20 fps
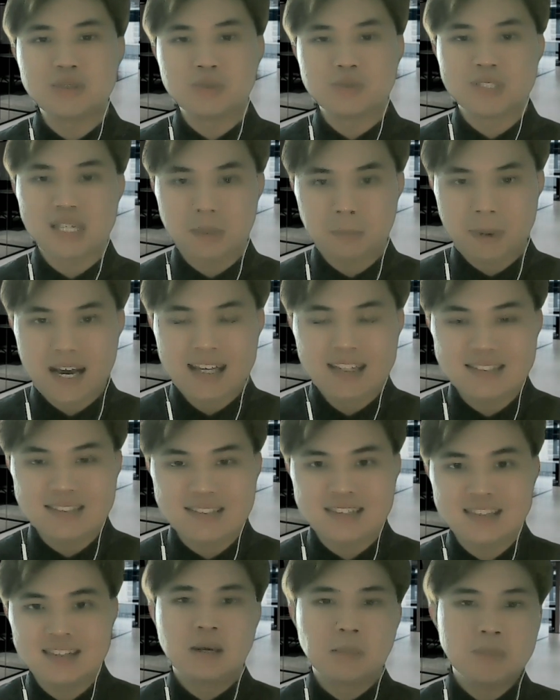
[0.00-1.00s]
using Python.
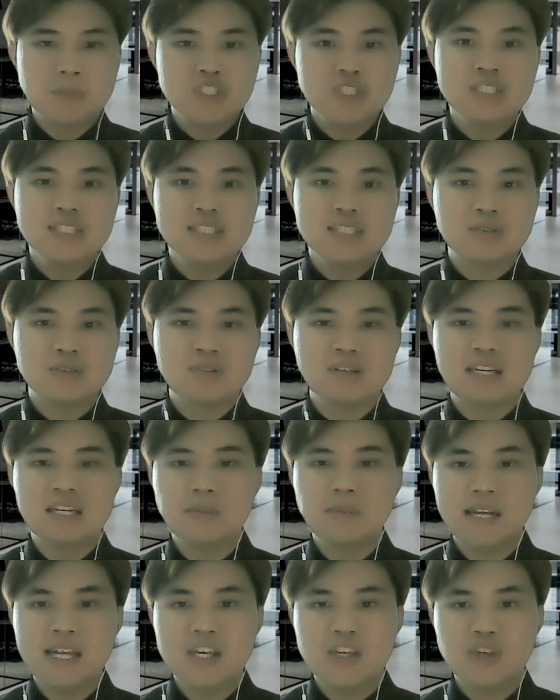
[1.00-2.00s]
The mission is to
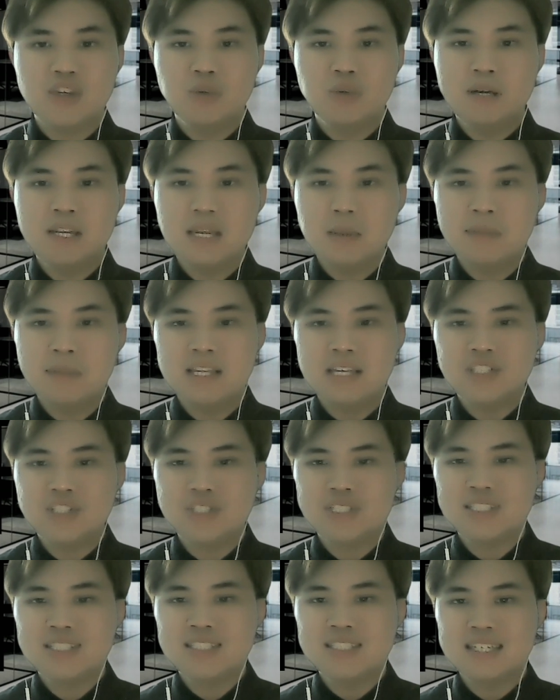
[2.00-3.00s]
eliminate human
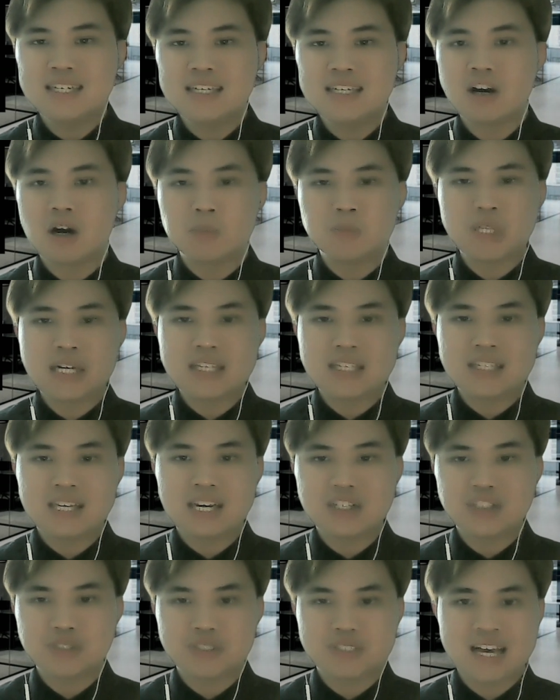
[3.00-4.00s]
limitations in object
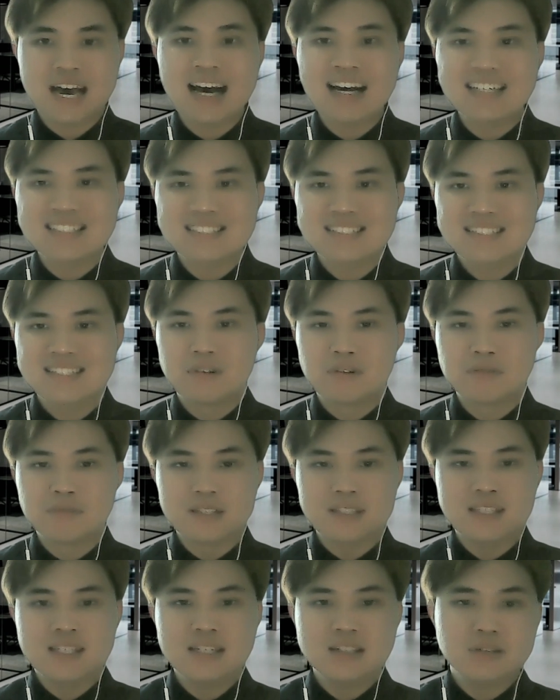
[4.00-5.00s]
detection tasks, from
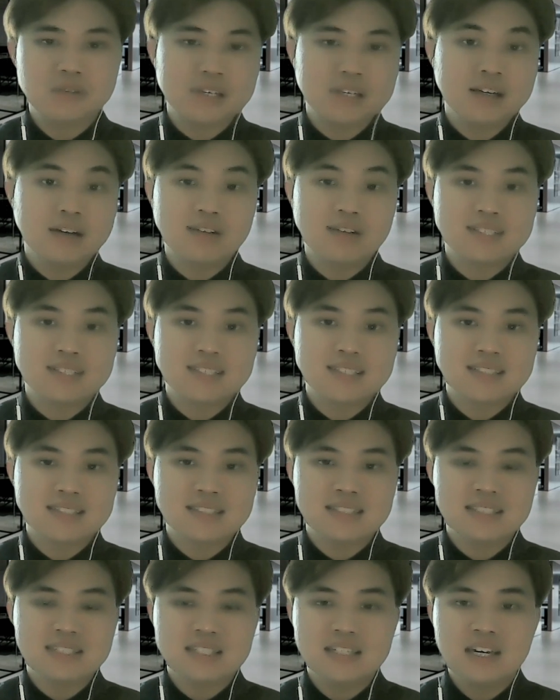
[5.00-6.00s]
fatigue to
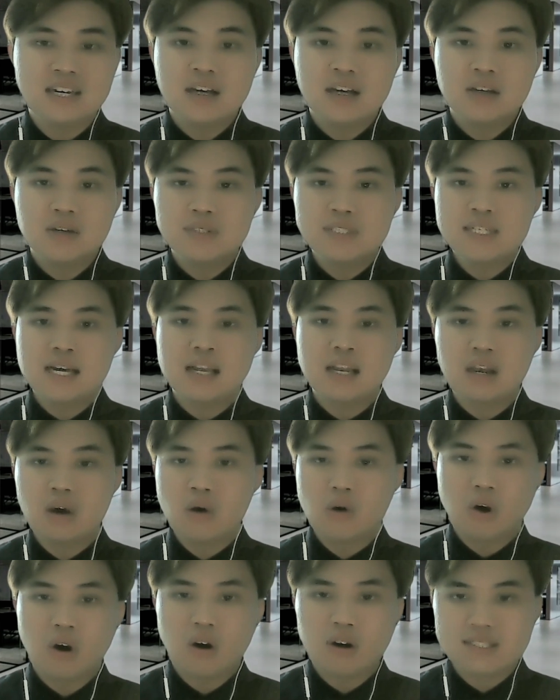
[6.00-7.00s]
inconsistency, using a
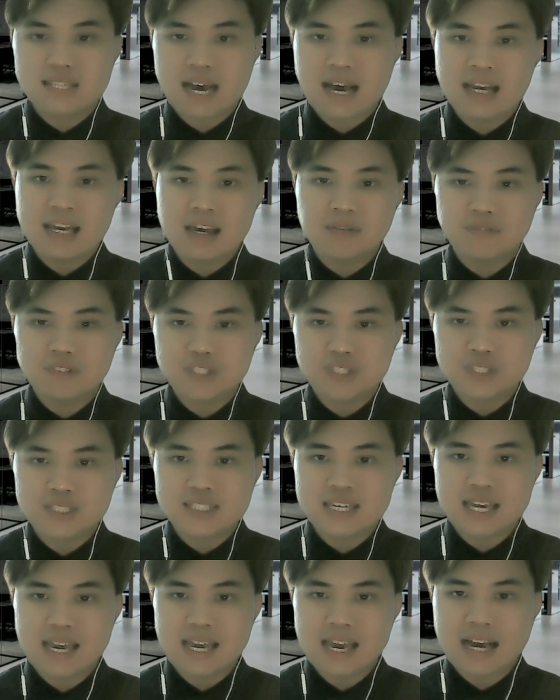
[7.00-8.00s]
low-cost,
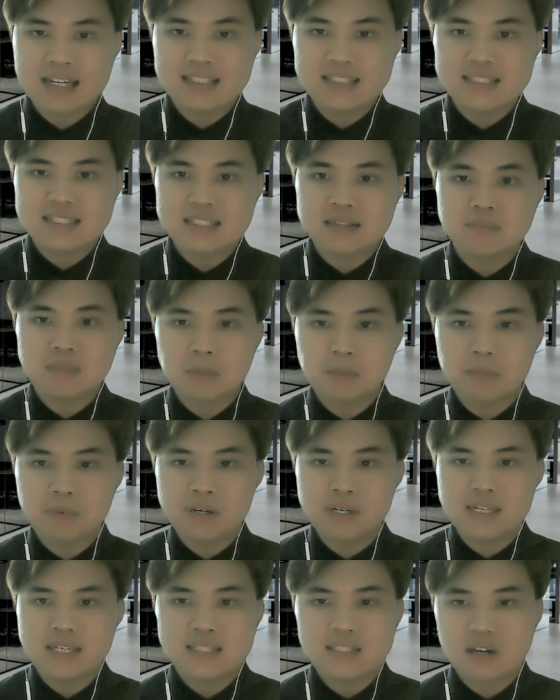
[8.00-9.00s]
high-efficiency AI system that
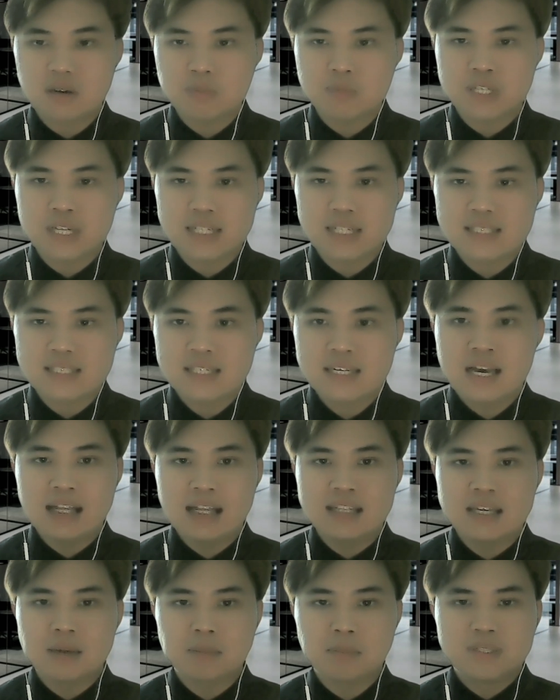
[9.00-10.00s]
predicts objects and
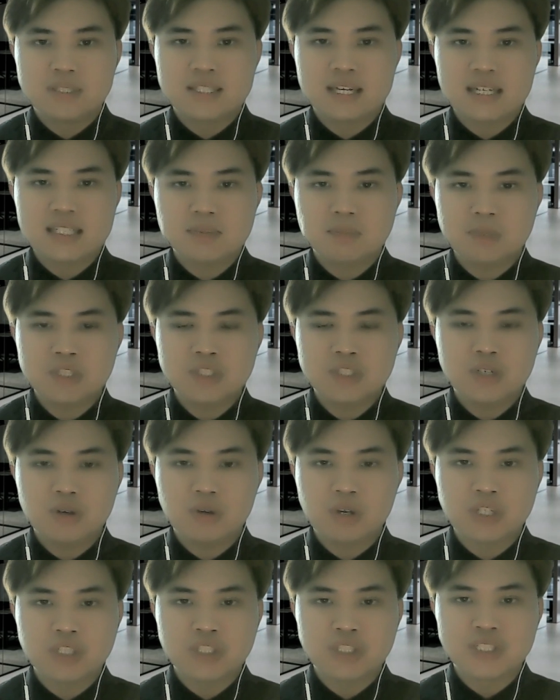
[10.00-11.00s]
their precise spatial
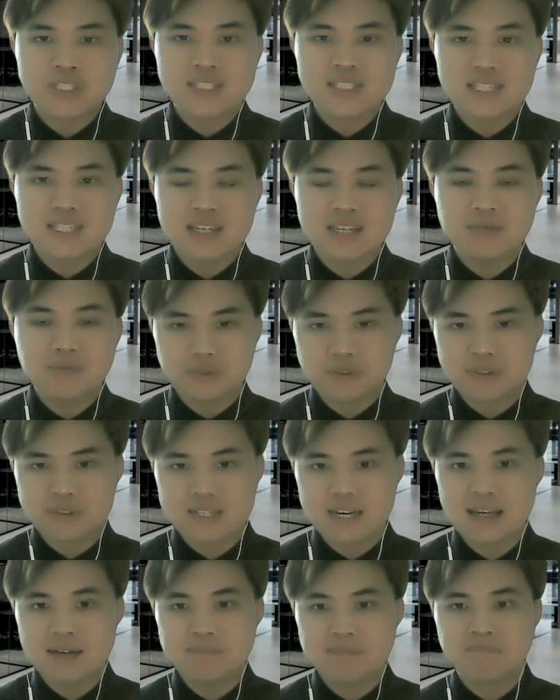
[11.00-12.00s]
locations in real
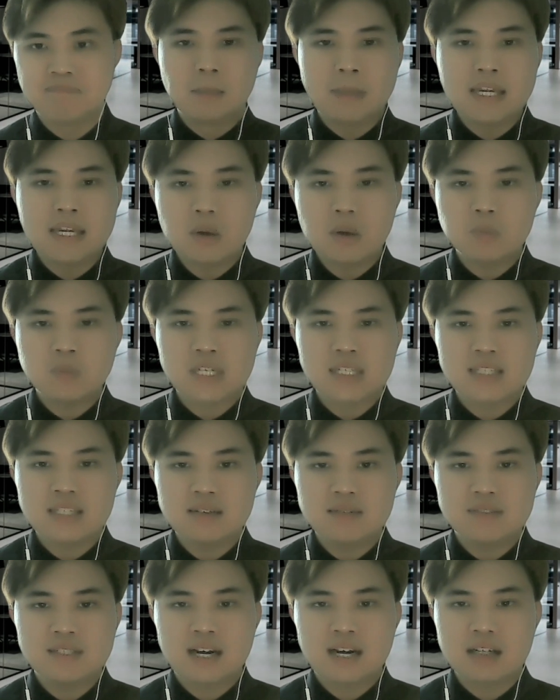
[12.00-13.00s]
time. The main
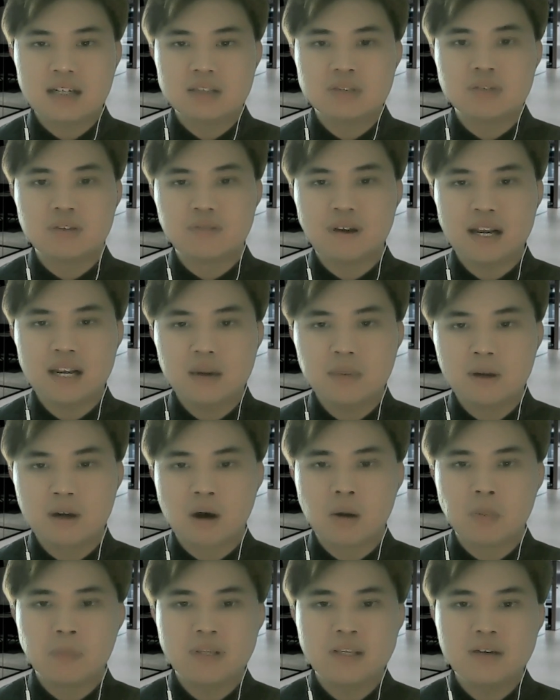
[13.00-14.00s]
objectives are to develop a
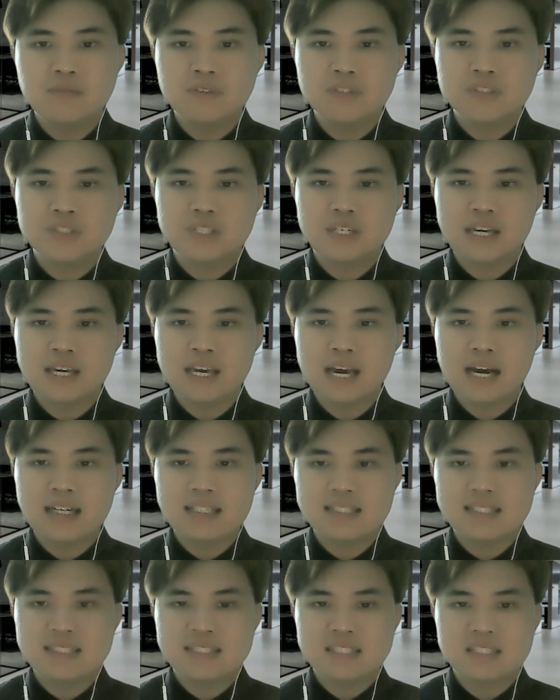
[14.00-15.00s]
computer vision AI
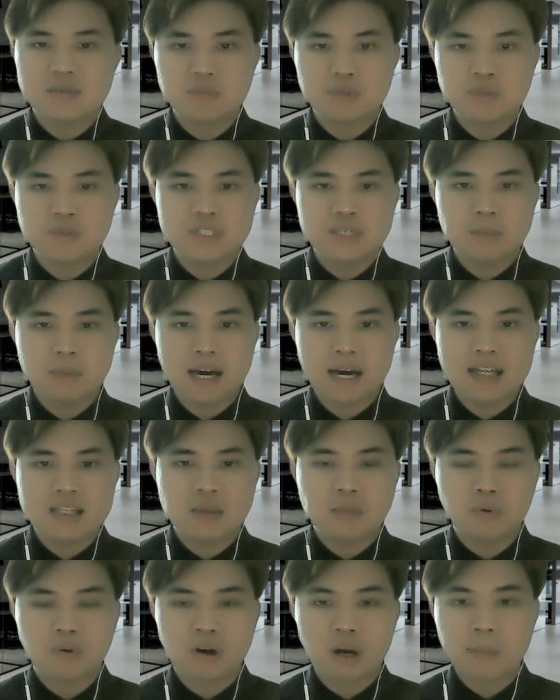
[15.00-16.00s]
system using Python
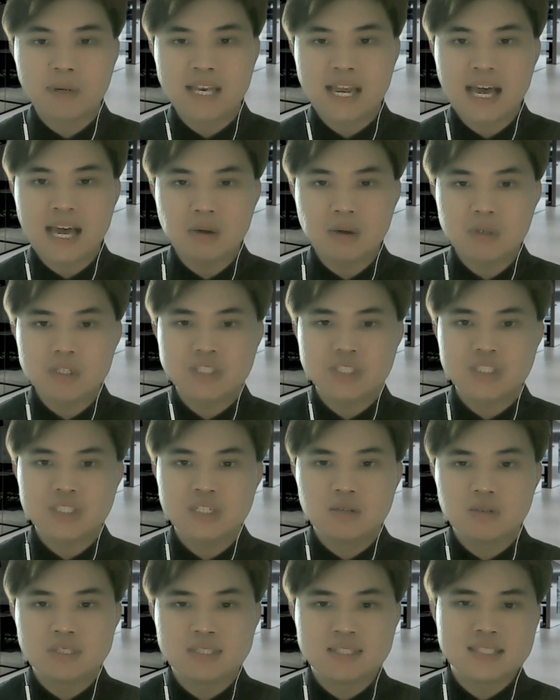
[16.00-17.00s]
programming language,
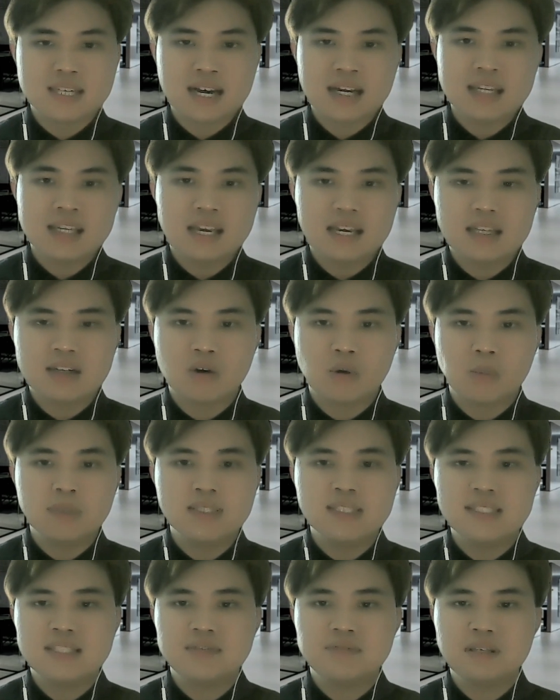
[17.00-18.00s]
to design an
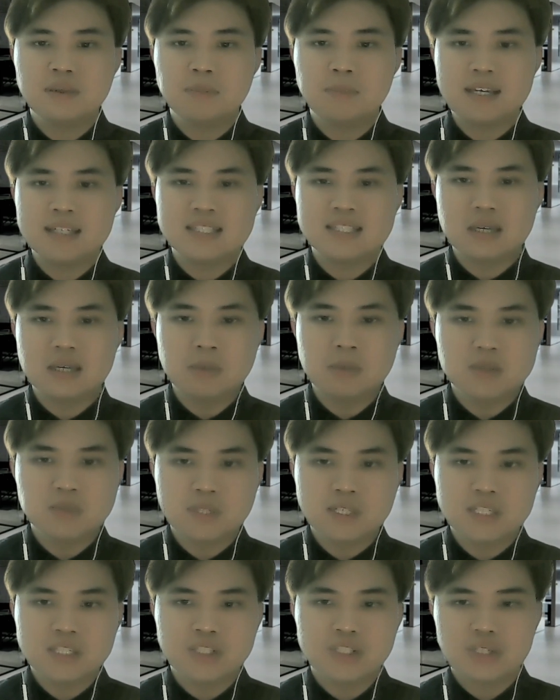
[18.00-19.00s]
OpenCV-based image
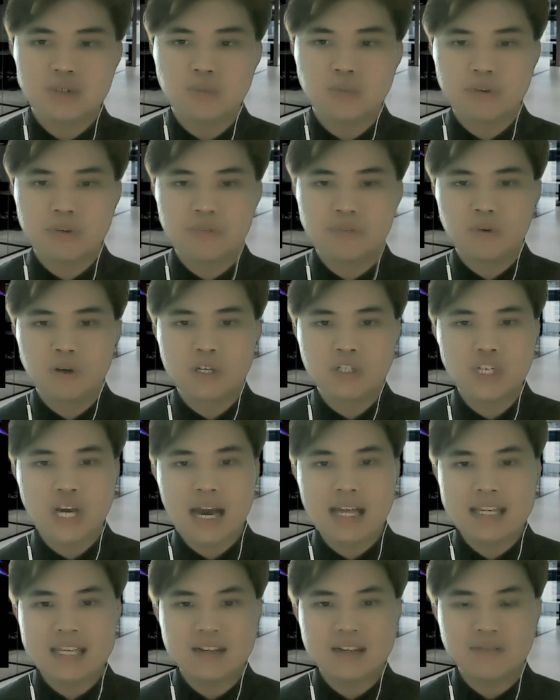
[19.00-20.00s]
prediction with location
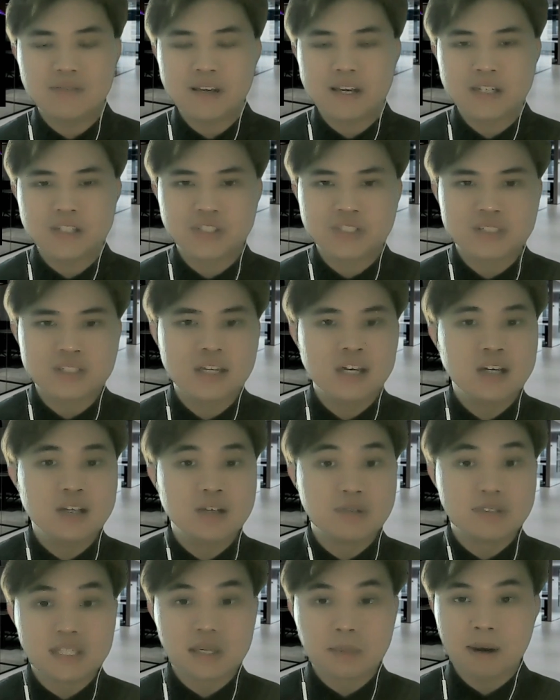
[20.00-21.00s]
identification
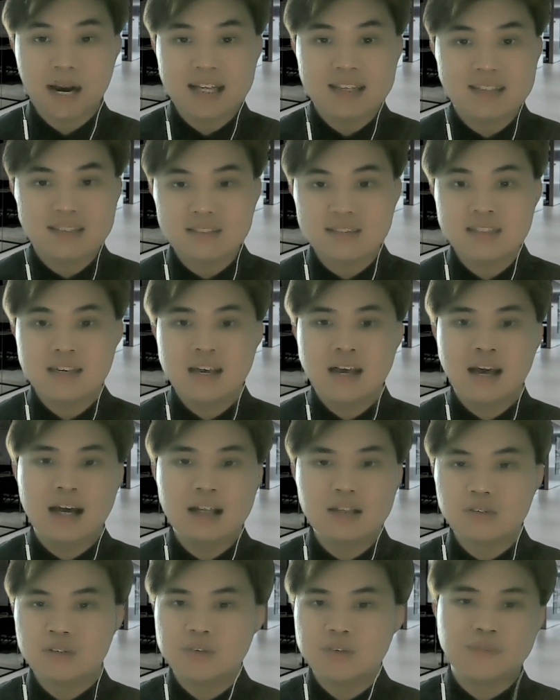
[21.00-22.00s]
using Python,
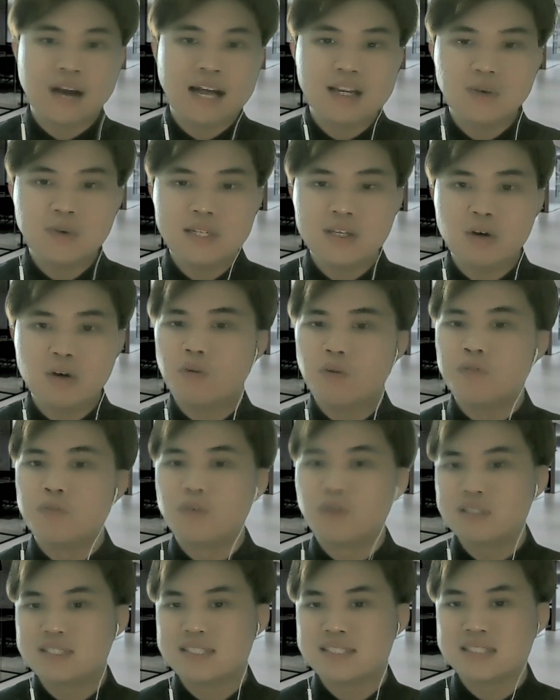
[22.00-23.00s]
and to evaluate the
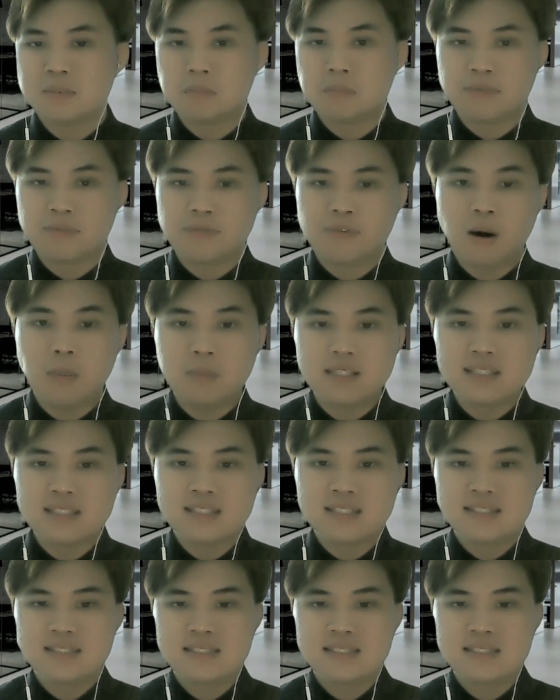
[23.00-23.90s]
overall system performance.